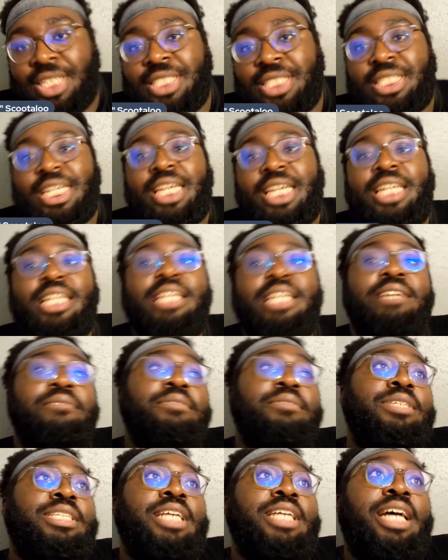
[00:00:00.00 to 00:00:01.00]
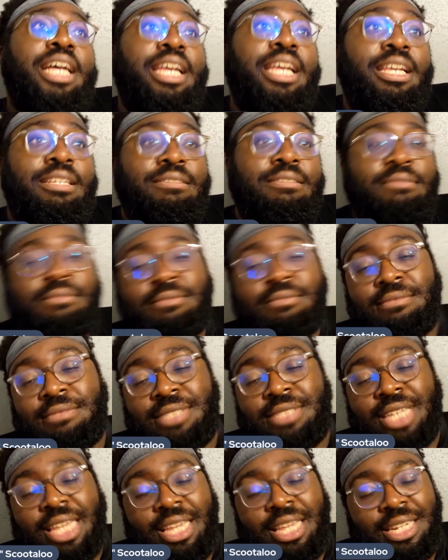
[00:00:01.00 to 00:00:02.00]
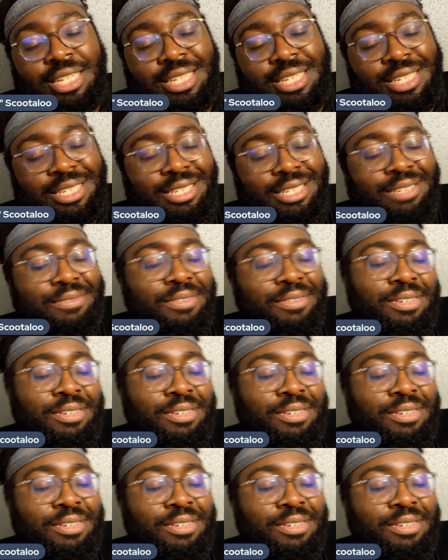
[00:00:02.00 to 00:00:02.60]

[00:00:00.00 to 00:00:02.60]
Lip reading: JD was like, saying his stuff,